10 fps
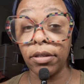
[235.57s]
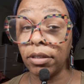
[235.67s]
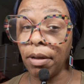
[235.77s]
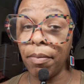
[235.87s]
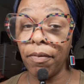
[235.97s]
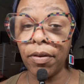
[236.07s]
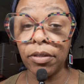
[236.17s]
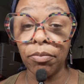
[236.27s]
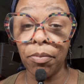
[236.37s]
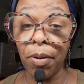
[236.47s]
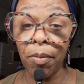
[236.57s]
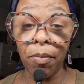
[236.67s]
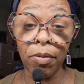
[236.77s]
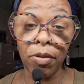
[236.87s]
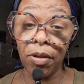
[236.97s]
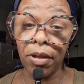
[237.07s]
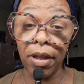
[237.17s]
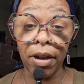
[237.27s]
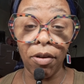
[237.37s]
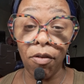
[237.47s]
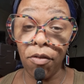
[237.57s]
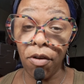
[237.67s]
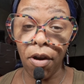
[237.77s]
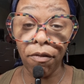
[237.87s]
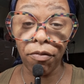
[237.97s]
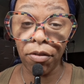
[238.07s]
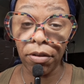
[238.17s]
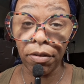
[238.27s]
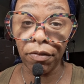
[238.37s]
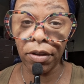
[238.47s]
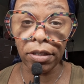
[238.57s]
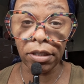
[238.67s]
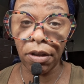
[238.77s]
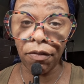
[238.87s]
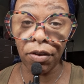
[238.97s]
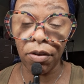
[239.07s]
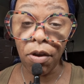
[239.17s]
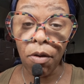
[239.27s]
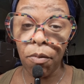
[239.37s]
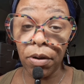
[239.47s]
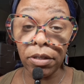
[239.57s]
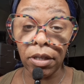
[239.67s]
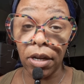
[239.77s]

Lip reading: Some of us remember when you can get a whole cart full of stuff when it's